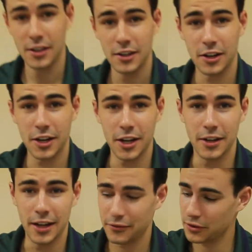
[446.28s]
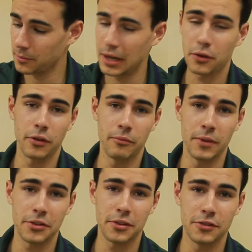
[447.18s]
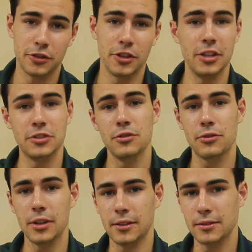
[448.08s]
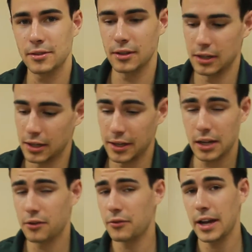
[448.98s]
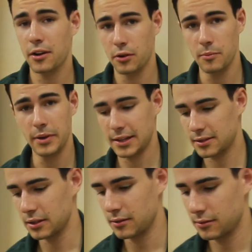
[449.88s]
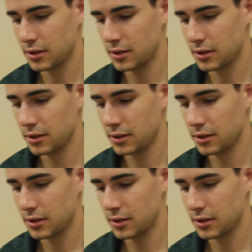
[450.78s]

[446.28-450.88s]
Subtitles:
Alright, now for the microwave method, you're going to need two things. Not a rack or a basket,